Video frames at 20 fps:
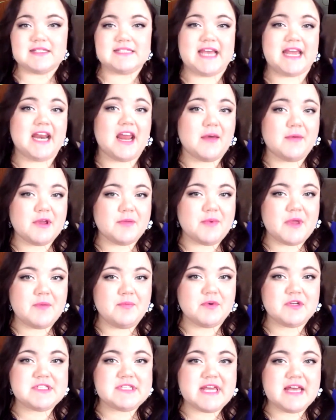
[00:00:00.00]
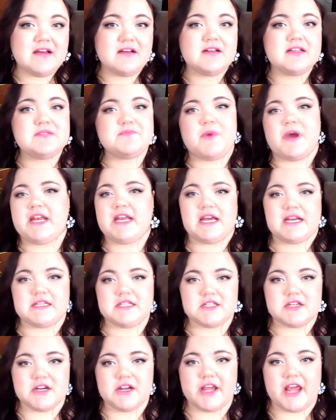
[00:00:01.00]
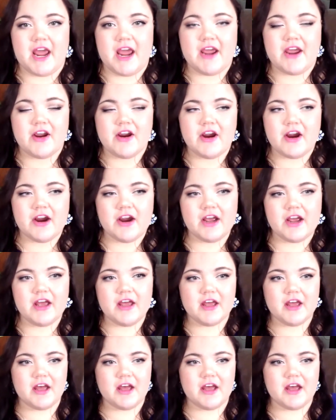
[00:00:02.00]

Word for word: Dynamic People Skills by Dexter Yager.